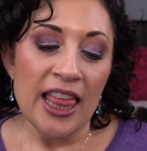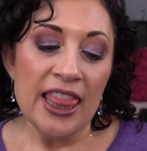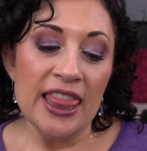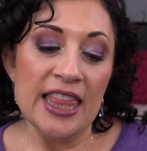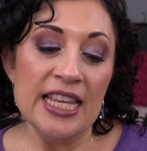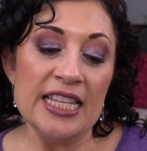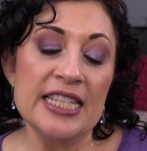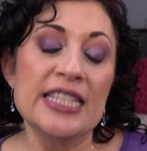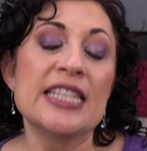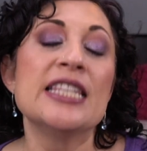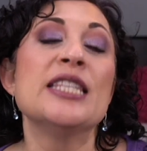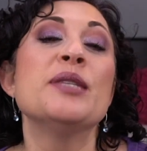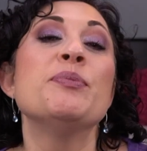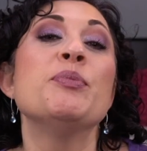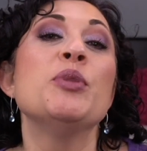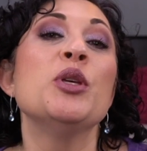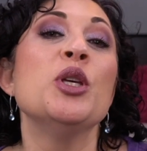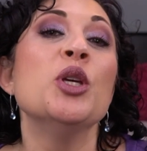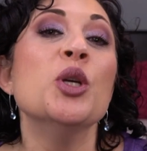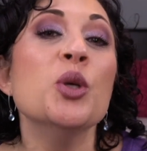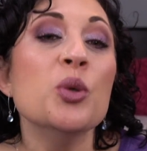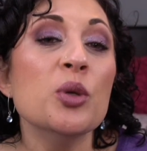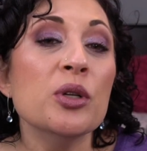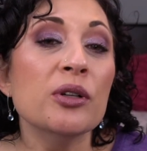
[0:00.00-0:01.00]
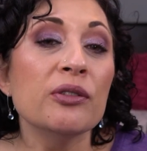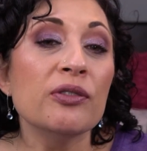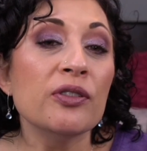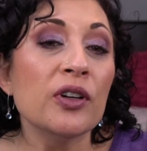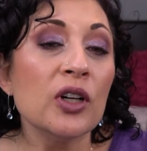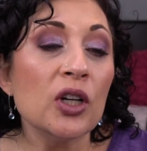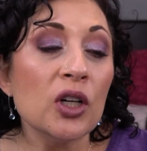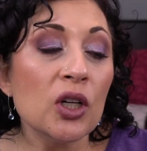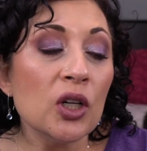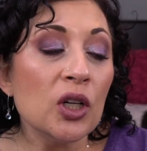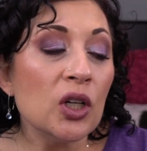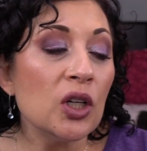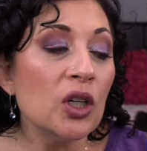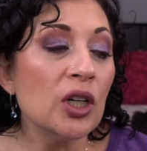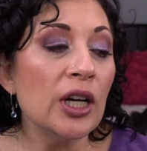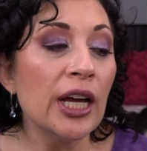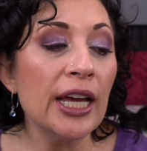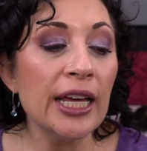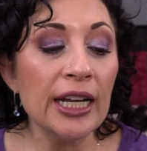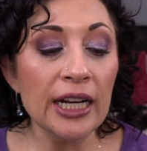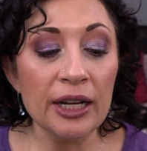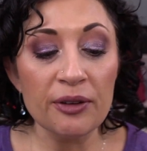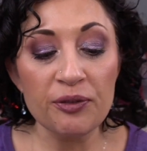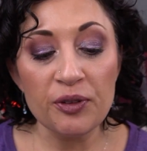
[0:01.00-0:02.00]
This is beautiful.
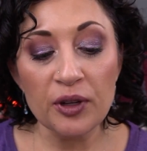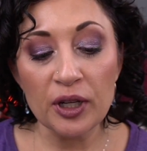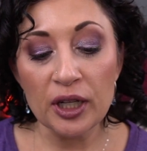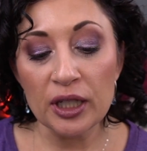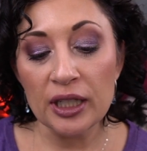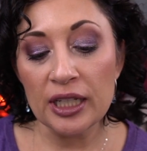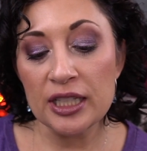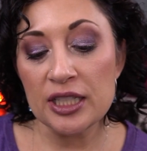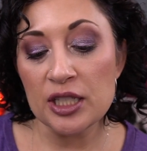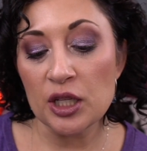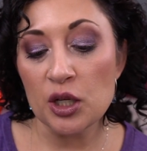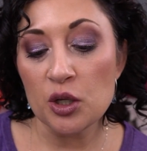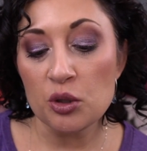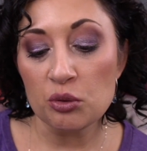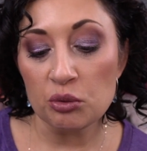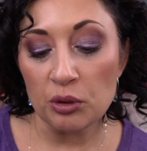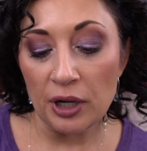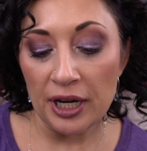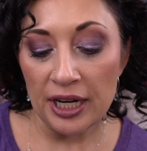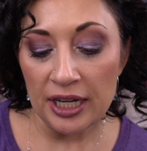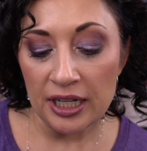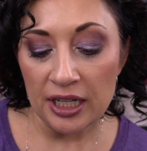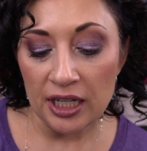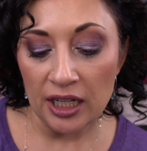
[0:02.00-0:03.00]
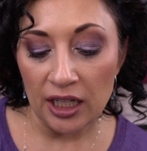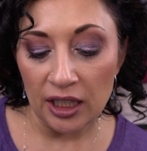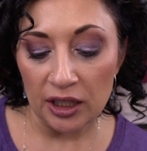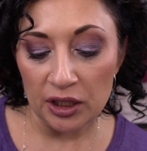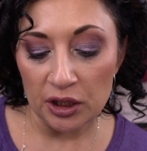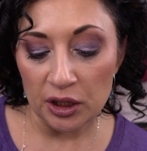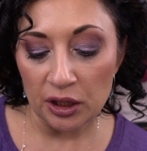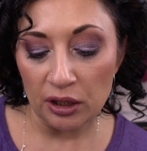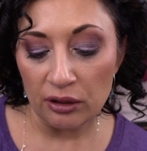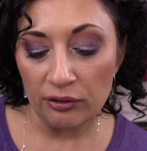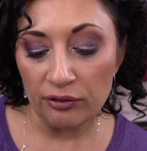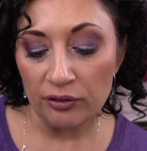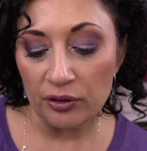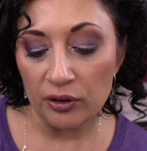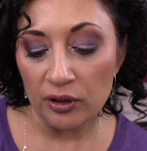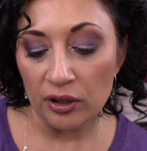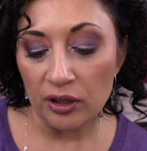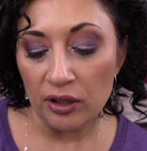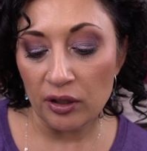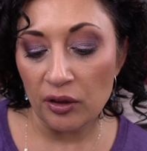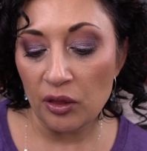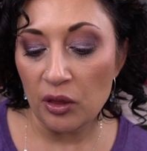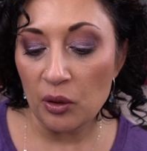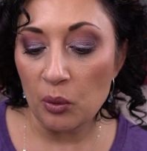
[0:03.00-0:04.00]
And I figured it's a great color
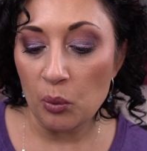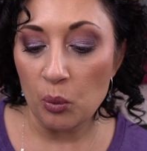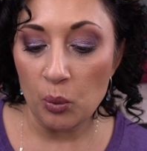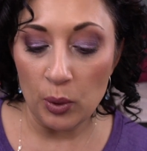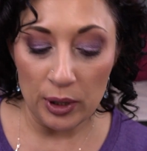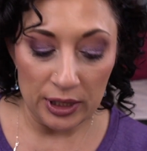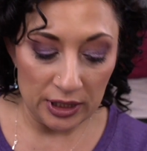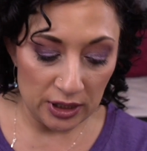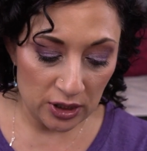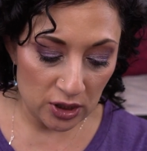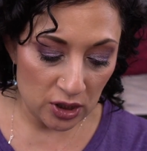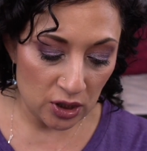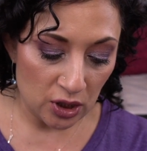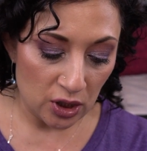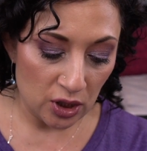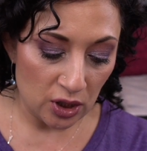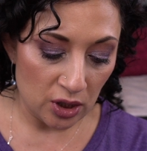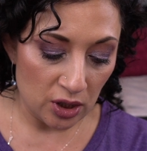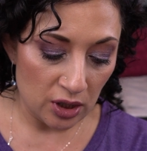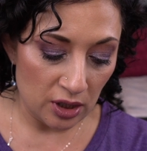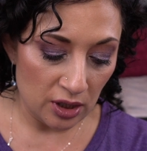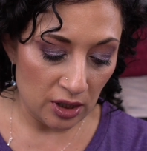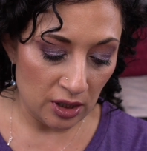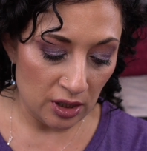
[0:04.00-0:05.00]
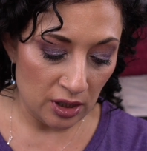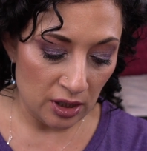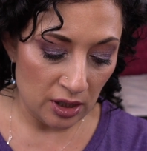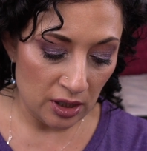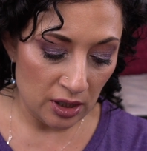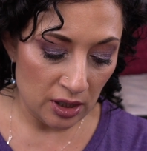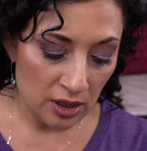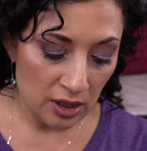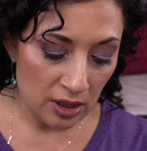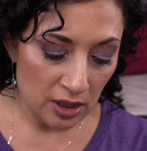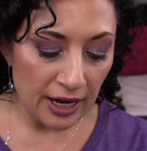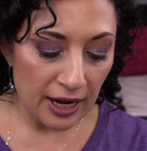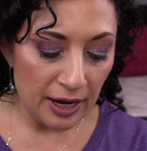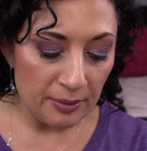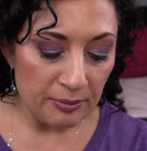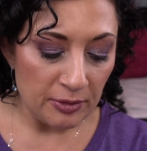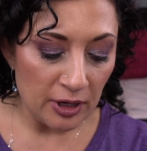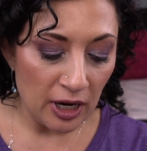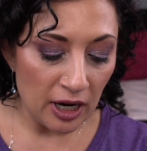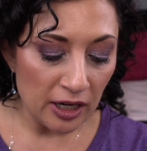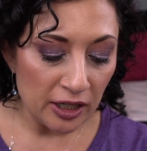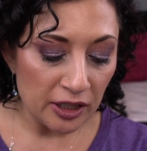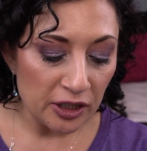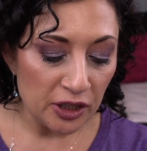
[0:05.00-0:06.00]
for the winter. I'm
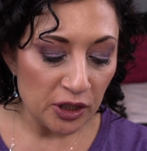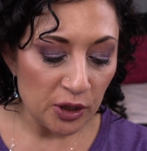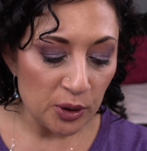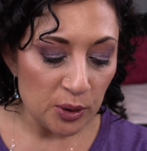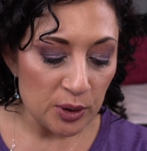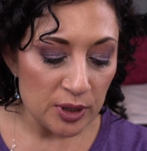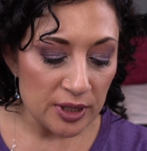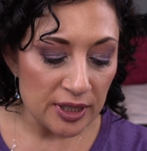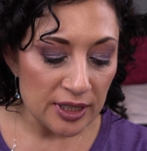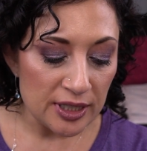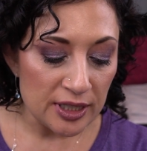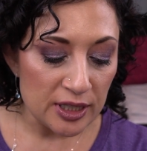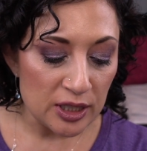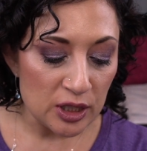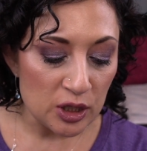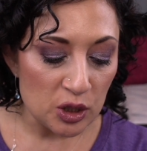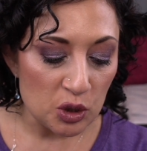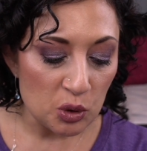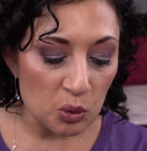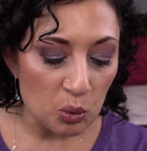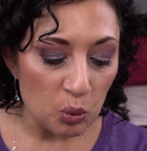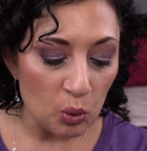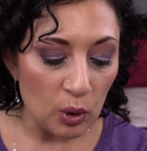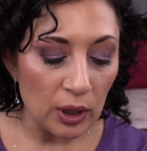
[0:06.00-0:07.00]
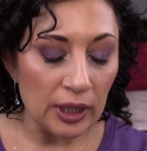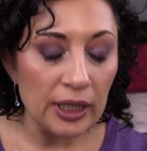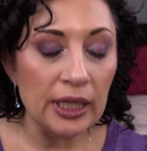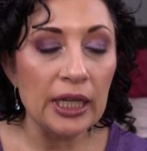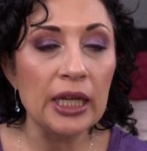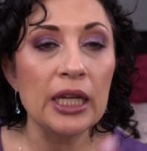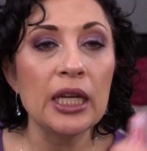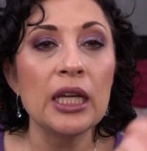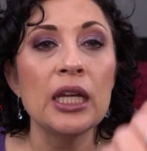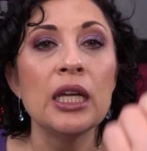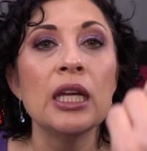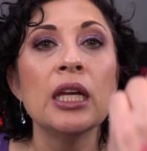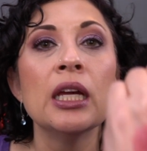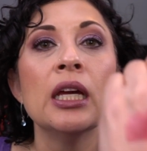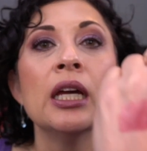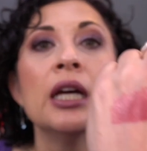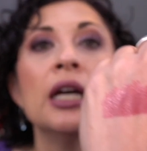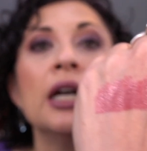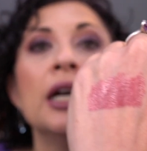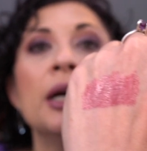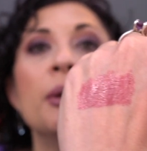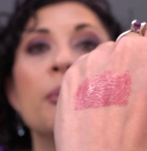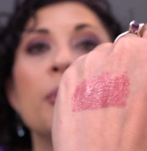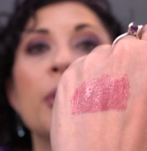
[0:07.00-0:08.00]
not going to use this 20,
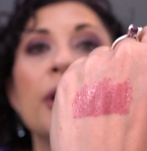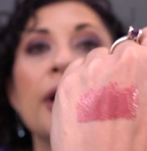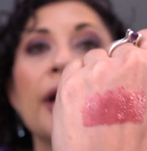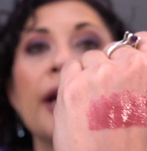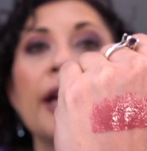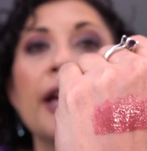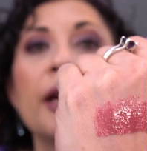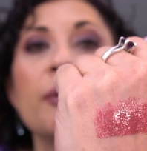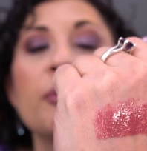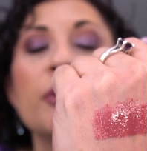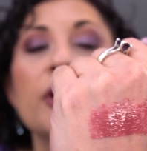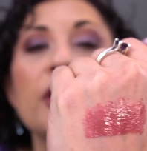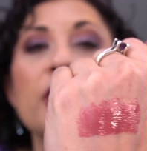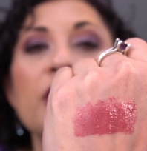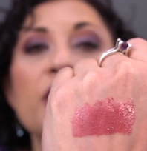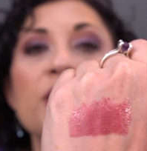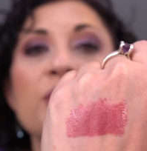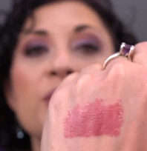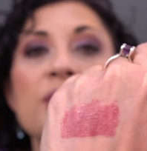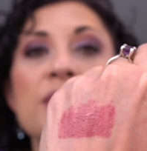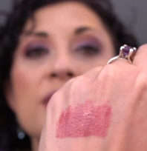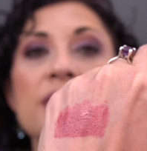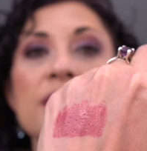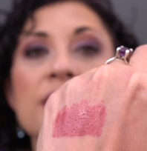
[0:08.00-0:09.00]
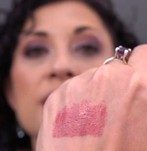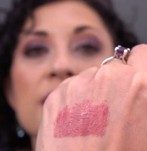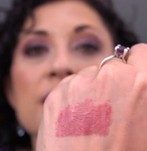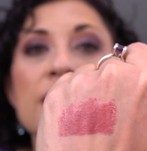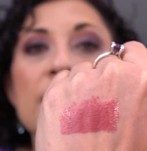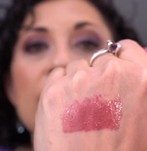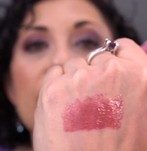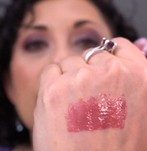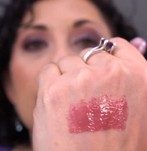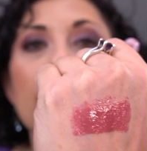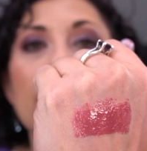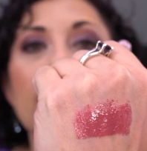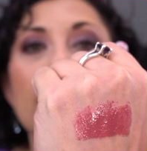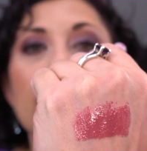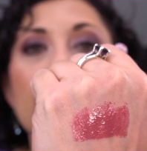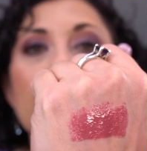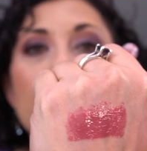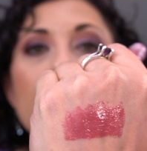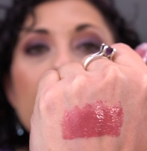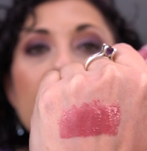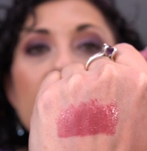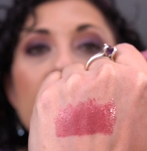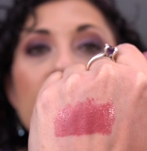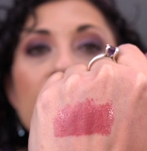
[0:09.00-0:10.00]
but I am going to use this
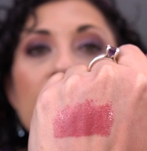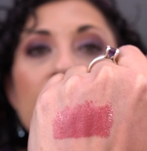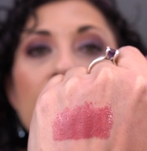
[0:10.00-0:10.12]
10.